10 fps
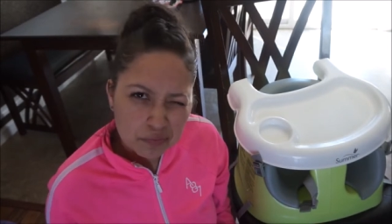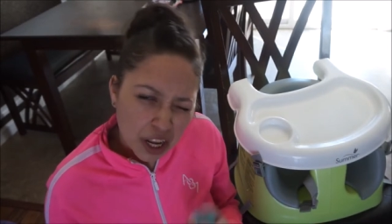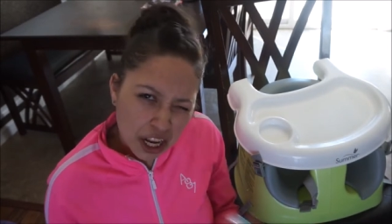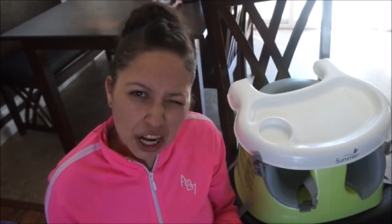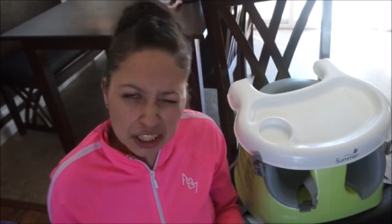
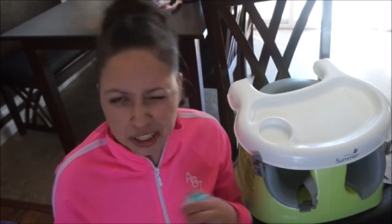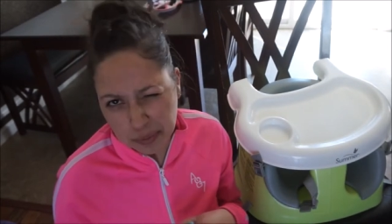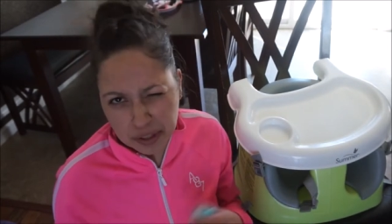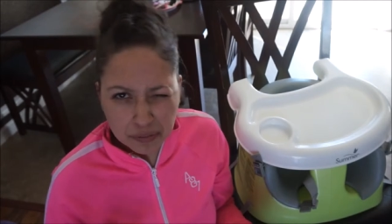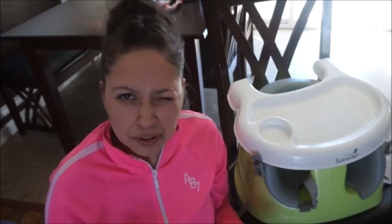I got
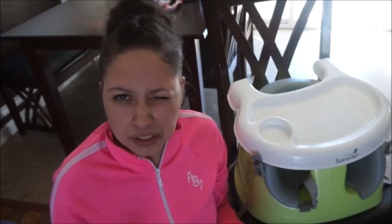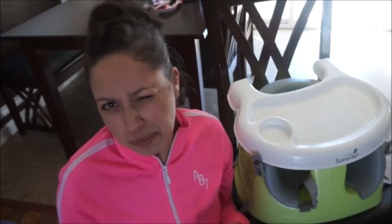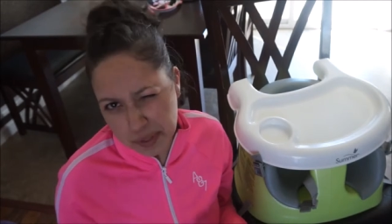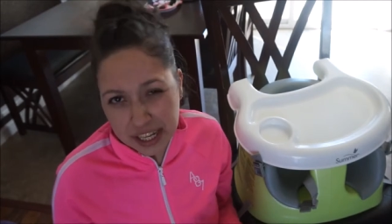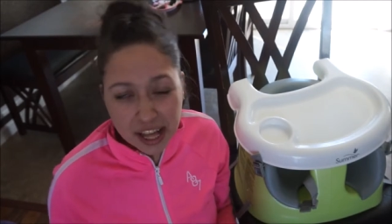something for
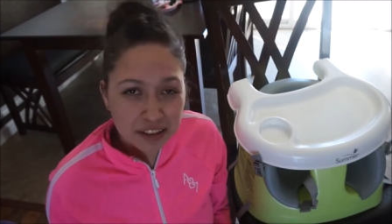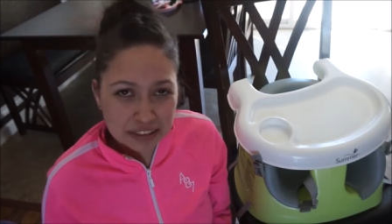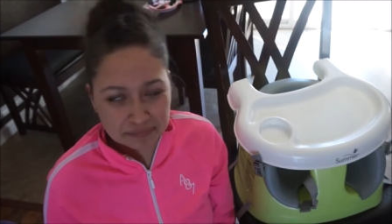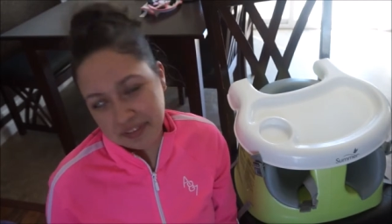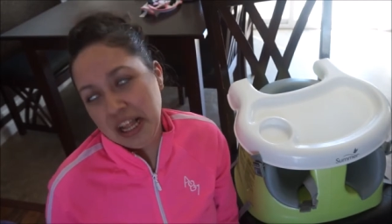something else.
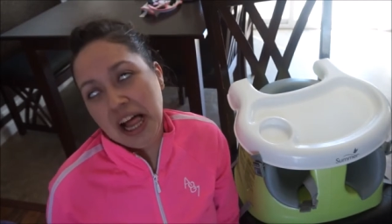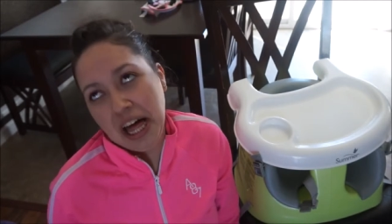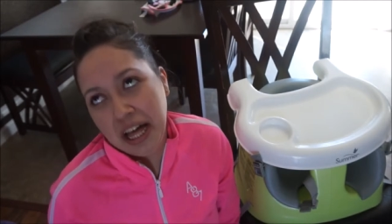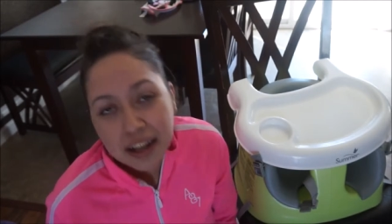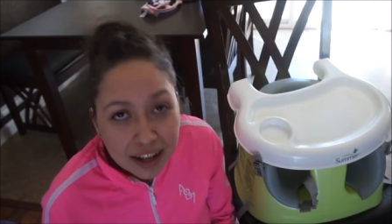Ugh.
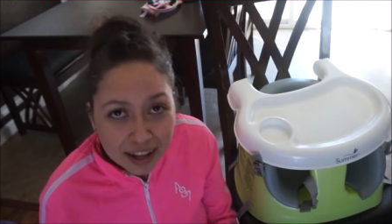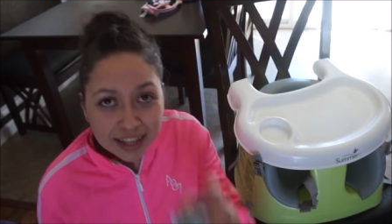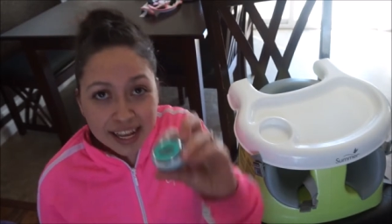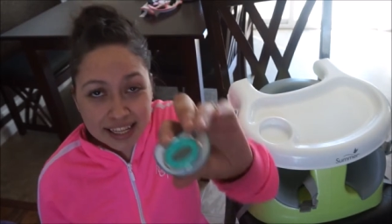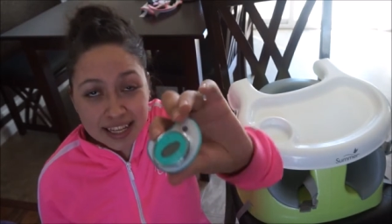Ah,
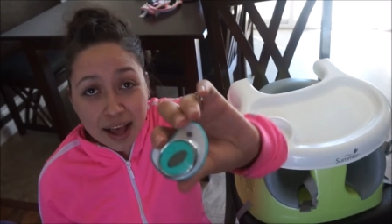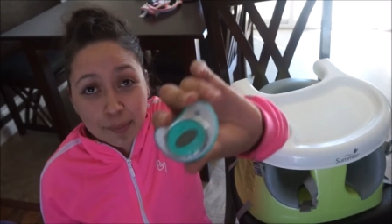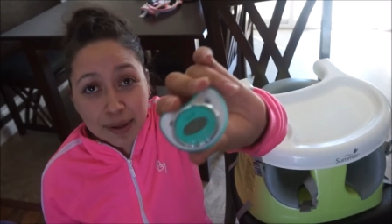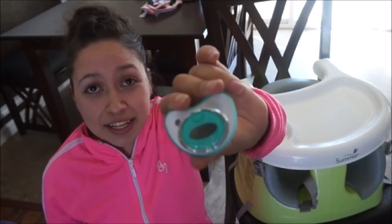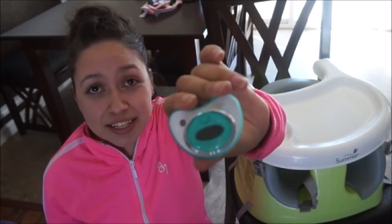yes,
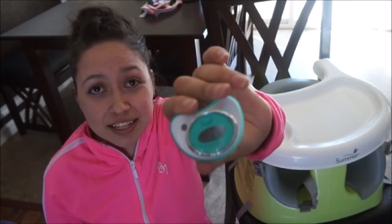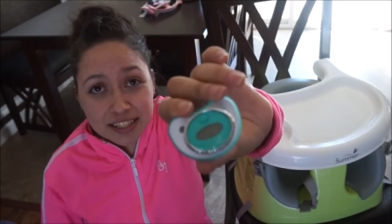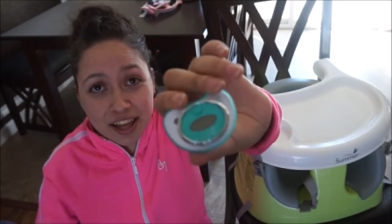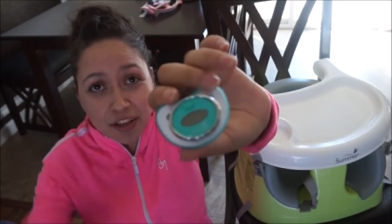but this is the